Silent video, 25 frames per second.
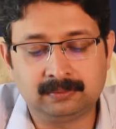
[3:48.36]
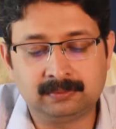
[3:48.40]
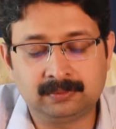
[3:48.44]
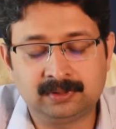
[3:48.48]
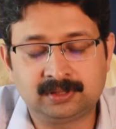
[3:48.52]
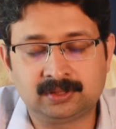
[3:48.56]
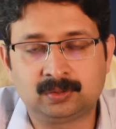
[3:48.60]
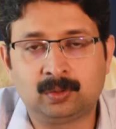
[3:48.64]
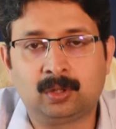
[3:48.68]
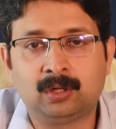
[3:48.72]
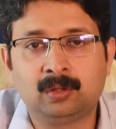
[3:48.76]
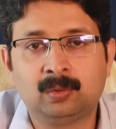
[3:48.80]

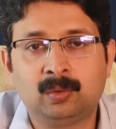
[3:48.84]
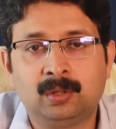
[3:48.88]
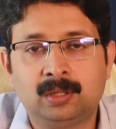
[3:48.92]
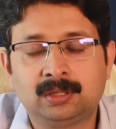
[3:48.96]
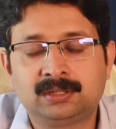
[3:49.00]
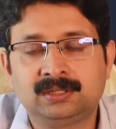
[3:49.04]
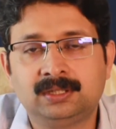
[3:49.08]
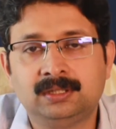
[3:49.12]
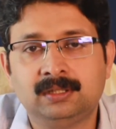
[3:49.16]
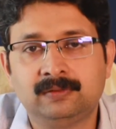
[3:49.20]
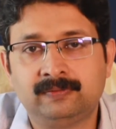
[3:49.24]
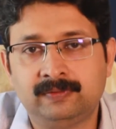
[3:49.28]

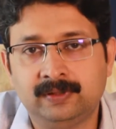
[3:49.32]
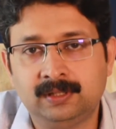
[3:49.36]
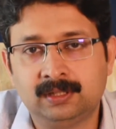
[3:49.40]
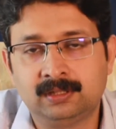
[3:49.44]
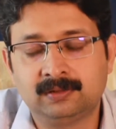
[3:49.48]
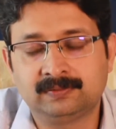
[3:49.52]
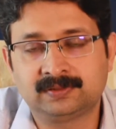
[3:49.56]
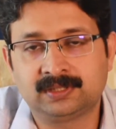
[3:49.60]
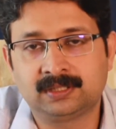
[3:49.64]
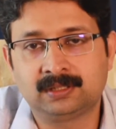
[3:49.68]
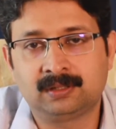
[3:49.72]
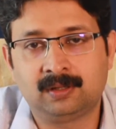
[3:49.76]
stalwarts in the field
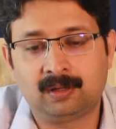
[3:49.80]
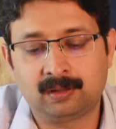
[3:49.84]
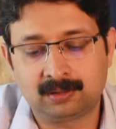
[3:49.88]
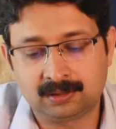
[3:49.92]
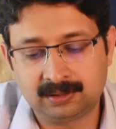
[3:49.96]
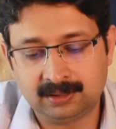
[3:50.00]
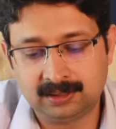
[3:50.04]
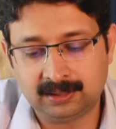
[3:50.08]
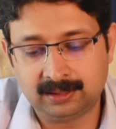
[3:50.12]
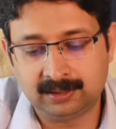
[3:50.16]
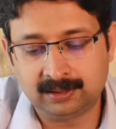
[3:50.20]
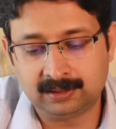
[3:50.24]
of
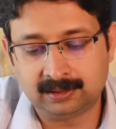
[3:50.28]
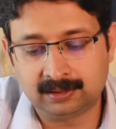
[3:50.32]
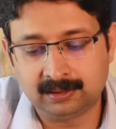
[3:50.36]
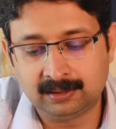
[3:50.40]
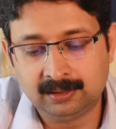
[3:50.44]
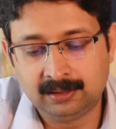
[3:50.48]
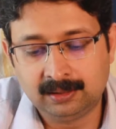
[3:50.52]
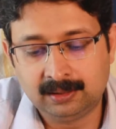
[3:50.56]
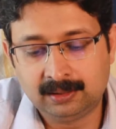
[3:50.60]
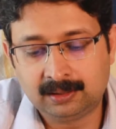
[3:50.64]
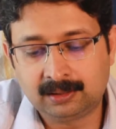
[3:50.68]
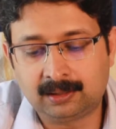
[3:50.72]
psychology like
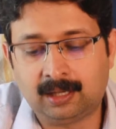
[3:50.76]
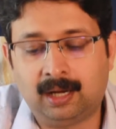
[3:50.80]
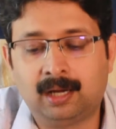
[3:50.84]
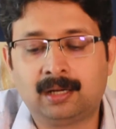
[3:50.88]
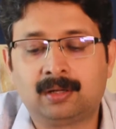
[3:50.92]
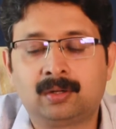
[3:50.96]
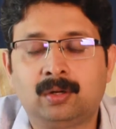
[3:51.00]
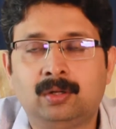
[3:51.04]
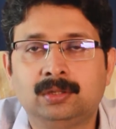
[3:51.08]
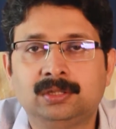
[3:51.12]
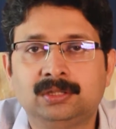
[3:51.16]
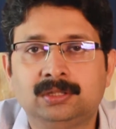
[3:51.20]

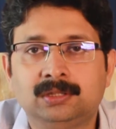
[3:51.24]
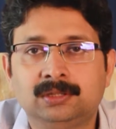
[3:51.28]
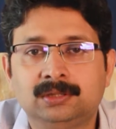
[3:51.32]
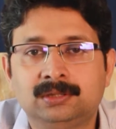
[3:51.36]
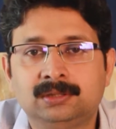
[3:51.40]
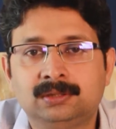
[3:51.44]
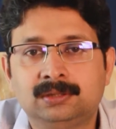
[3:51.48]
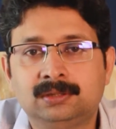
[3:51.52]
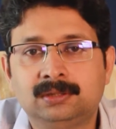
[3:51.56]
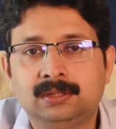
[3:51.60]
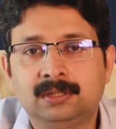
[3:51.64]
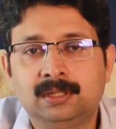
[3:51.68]
Carl
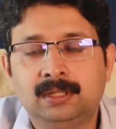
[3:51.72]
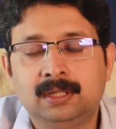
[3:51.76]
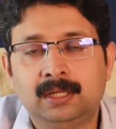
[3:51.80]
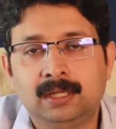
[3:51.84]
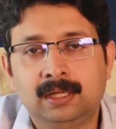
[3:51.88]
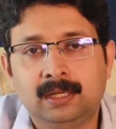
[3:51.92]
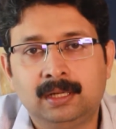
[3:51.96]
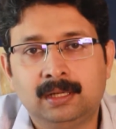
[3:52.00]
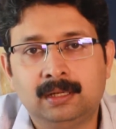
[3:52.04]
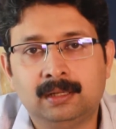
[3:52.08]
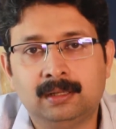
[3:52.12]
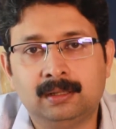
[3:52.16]
Rogers,
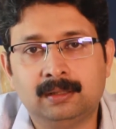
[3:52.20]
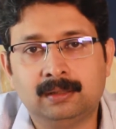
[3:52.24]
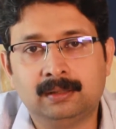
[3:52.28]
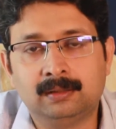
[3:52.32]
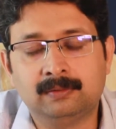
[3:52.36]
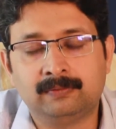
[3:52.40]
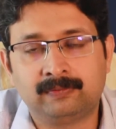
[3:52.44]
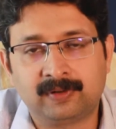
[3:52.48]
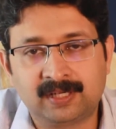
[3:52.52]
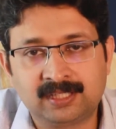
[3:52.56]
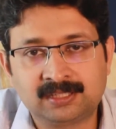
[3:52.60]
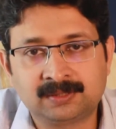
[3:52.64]

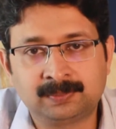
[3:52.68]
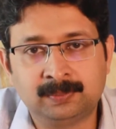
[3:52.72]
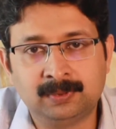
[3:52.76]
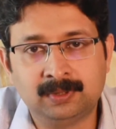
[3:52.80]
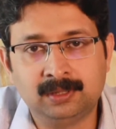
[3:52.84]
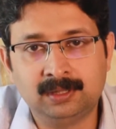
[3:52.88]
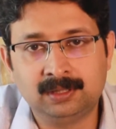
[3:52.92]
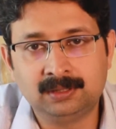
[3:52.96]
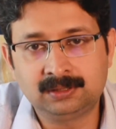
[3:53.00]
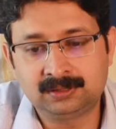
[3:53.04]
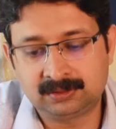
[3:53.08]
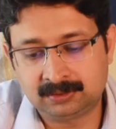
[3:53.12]
Fritz
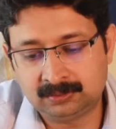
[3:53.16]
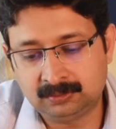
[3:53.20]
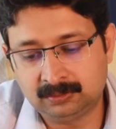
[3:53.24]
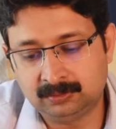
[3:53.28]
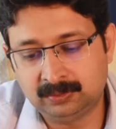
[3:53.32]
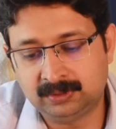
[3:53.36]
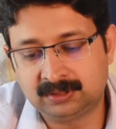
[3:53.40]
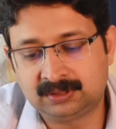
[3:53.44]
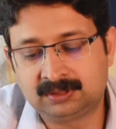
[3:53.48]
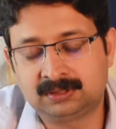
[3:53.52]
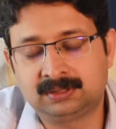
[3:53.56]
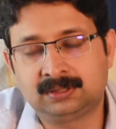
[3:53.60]
Perls,
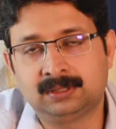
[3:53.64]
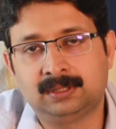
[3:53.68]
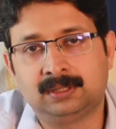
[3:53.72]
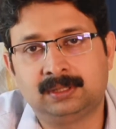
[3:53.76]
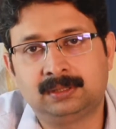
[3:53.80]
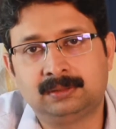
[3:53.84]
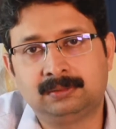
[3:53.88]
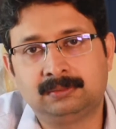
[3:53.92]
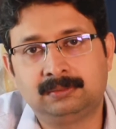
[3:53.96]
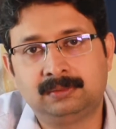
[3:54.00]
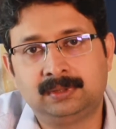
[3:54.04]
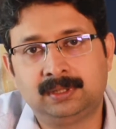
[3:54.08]
who is
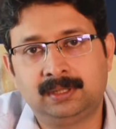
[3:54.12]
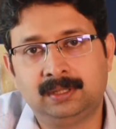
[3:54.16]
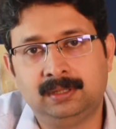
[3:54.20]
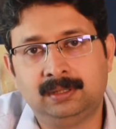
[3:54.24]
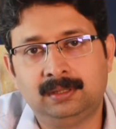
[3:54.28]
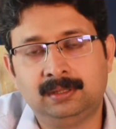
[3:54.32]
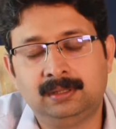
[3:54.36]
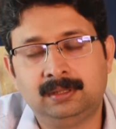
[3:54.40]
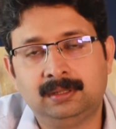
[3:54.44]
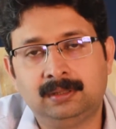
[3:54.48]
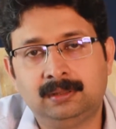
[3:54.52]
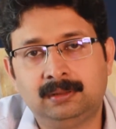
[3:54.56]

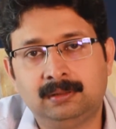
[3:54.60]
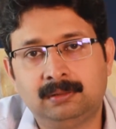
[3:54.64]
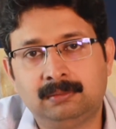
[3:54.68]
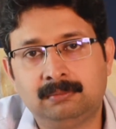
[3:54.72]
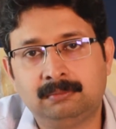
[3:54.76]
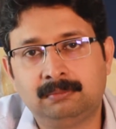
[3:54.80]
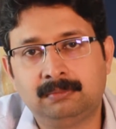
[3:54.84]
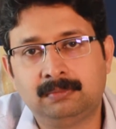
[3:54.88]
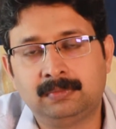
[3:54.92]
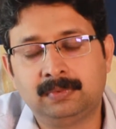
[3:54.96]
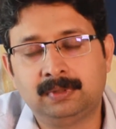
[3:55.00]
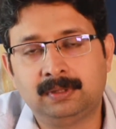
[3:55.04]
the
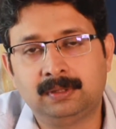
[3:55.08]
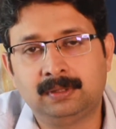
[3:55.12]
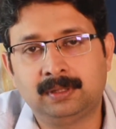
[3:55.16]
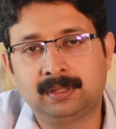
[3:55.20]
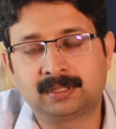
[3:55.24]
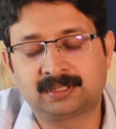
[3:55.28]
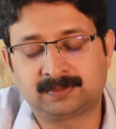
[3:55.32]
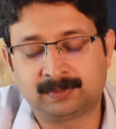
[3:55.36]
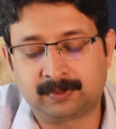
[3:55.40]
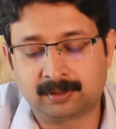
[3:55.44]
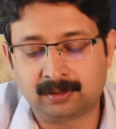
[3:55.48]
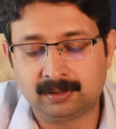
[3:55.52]

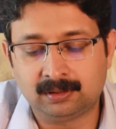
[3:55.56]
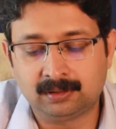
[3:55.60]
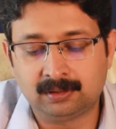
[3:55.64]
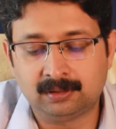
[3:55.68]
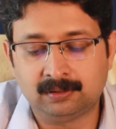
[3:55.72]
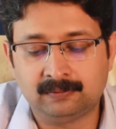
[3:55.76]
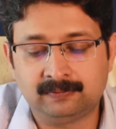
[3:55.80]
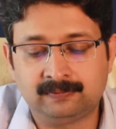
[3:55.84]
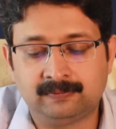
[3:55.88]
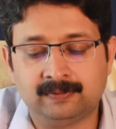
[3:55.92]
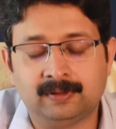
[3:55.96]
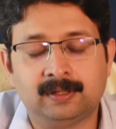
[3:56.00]
exponent
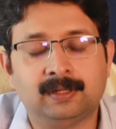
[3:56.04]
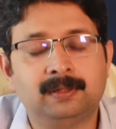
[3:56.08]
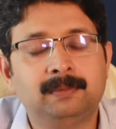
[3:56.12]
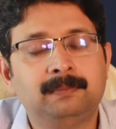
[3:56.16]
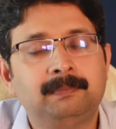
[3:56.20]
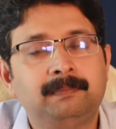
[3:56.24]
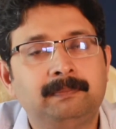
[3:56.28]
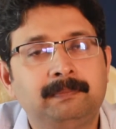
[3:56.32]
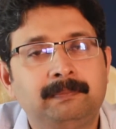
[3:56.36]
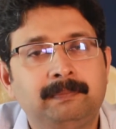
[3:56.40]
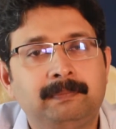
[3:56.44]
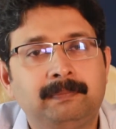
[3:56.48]
of
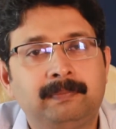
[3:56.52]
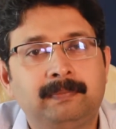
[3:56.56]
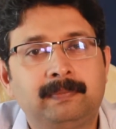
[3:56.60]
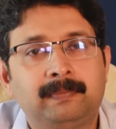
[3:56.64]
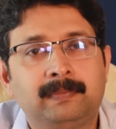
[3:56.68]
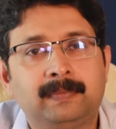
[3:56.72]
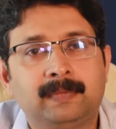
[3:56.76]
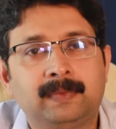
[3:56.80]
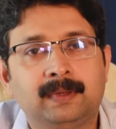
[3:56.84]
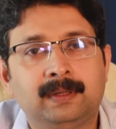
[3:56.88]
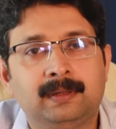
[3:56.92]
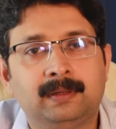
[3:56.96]

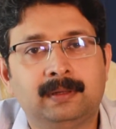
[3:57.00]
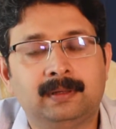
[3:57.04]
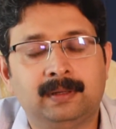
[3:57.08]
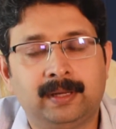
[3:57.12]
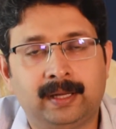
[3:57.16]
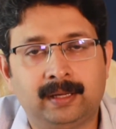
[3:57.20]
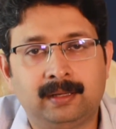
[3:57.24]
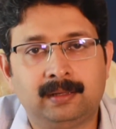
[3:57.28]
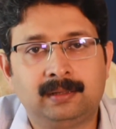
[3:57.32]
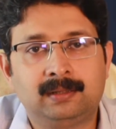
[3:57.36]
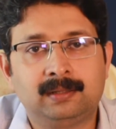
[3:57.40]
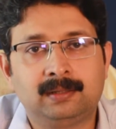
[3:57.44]

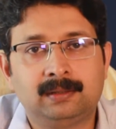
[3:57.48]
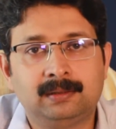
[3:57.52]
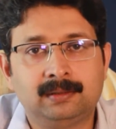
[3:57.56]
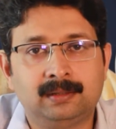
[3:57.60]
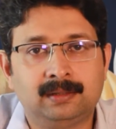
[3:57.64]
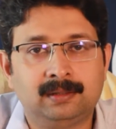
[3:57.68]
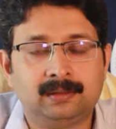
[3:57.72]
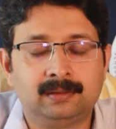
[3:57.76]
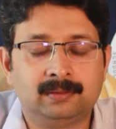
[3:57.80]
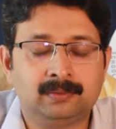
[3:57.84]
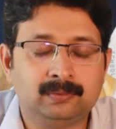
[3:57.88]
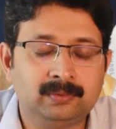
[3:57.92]

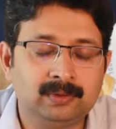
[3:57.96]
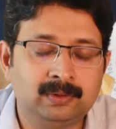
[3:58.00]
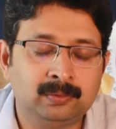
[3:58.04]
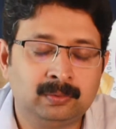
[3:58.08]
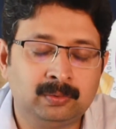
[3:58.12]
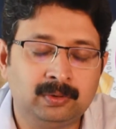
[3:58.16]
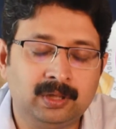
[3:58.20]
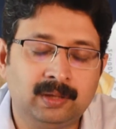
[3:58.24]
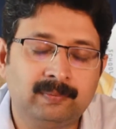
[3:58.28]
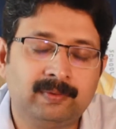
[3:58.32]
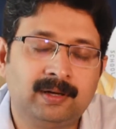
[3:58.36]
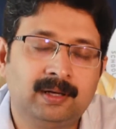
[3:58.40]

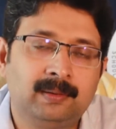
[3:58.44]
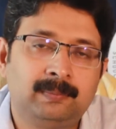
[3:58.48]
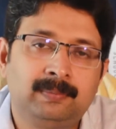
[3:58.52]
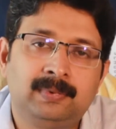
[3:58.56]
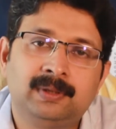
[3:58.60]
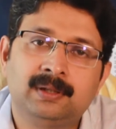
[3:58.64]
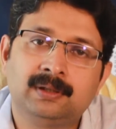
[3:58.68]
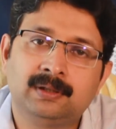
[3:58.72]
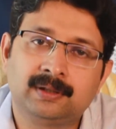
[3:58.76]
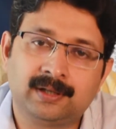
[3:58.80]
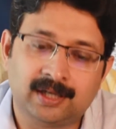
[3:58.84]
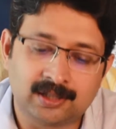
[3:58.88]
who
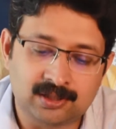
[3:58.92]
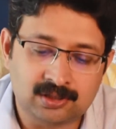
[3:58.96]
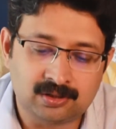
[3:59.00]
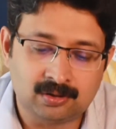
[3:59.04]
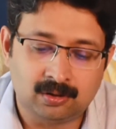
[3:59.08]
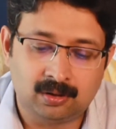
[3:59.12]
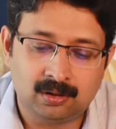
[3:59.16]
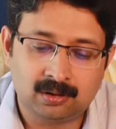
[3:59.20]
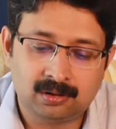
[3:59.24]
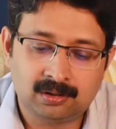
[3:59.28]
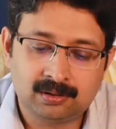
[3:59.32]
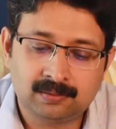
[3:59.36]
developed
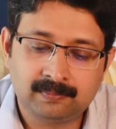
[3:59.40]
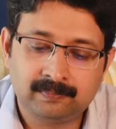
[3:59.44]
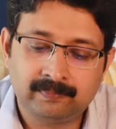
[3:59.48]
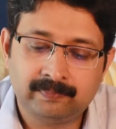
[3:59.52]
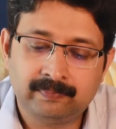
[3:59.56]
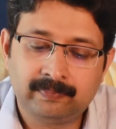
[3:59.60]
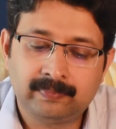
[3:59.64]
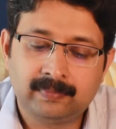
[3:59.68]
Gestalt,